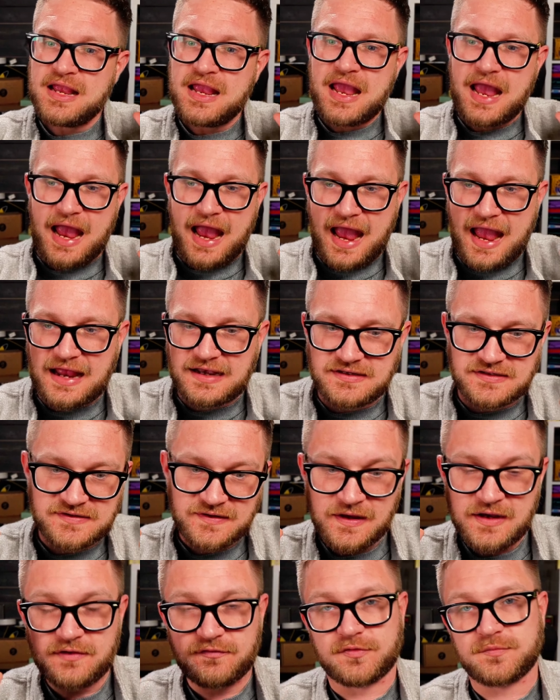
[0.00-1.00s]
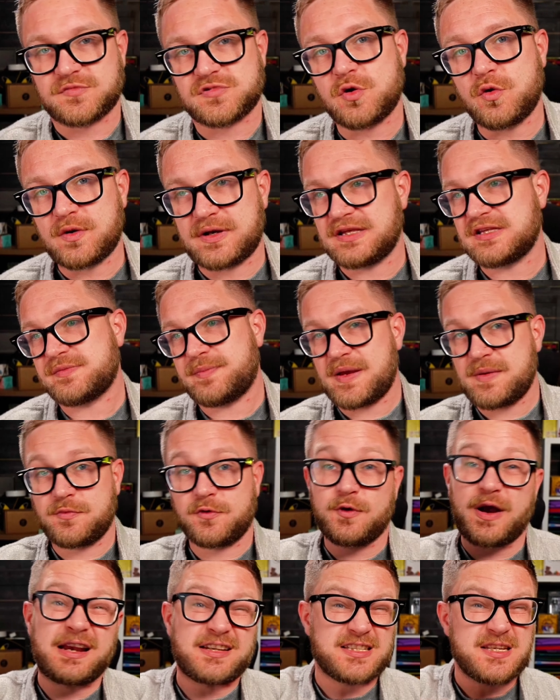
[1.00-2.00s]
And from talking to people who
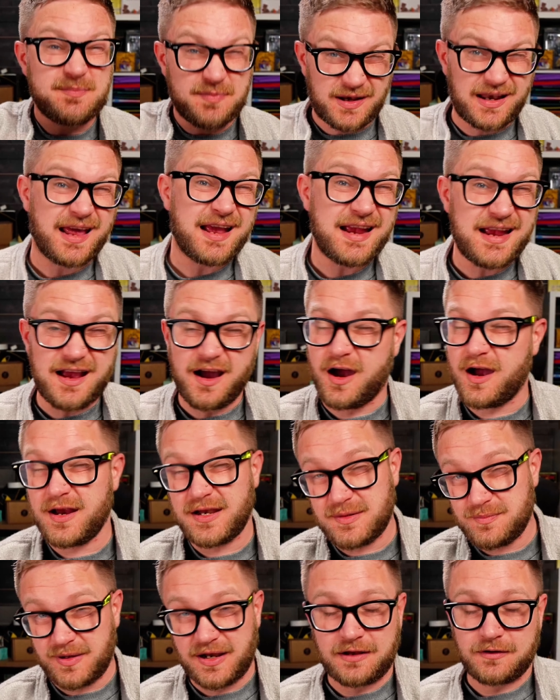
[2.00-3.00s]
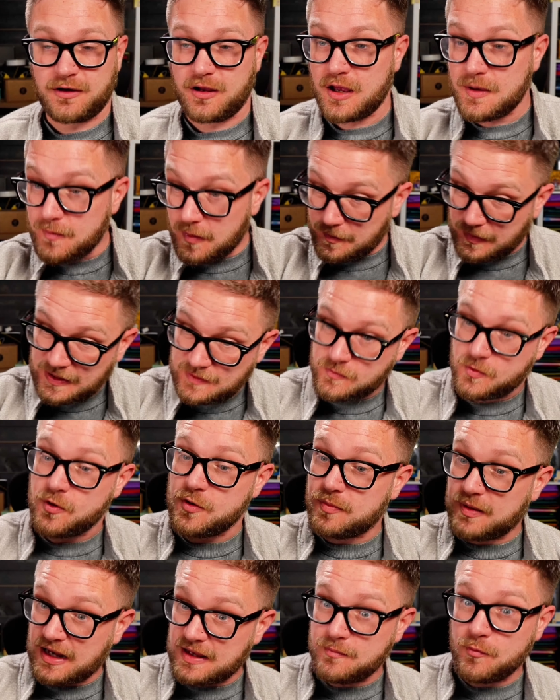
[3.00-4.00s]
actually play it, I only play online, but people who
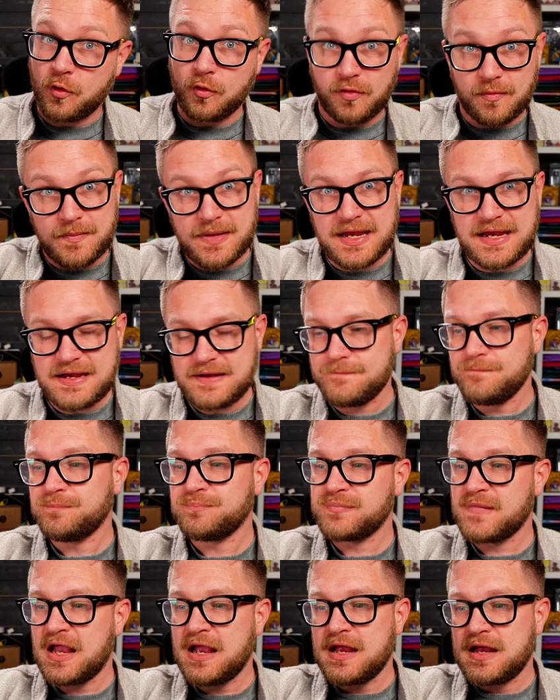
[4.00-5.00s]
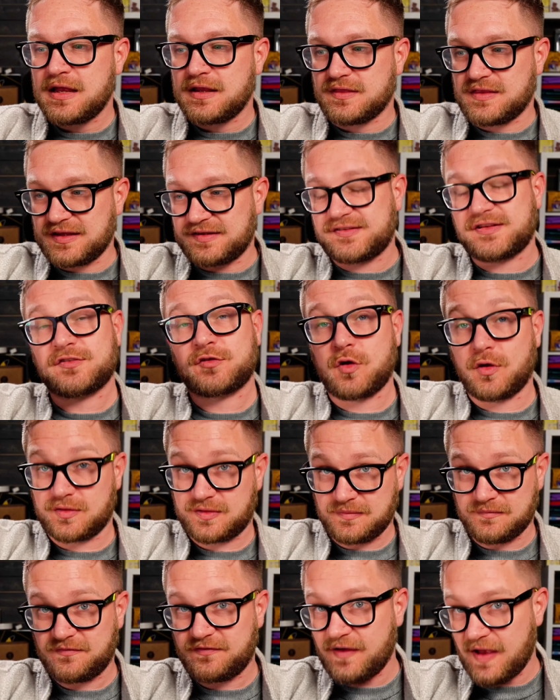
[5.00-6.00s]
play more than me, this has got some
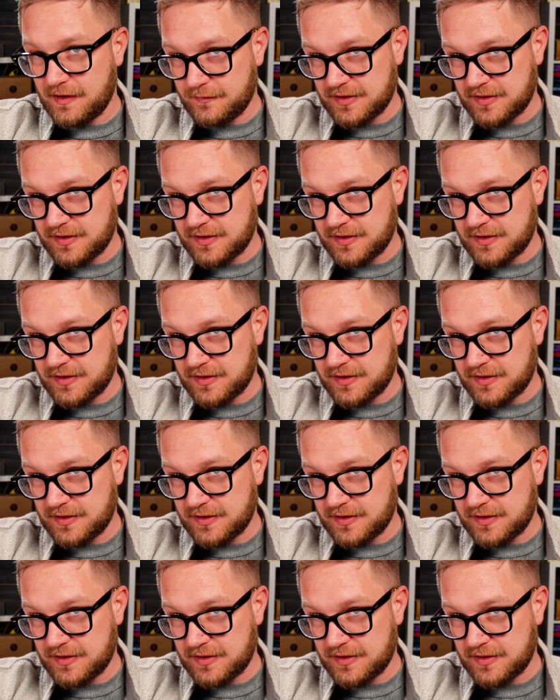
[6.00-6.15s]
very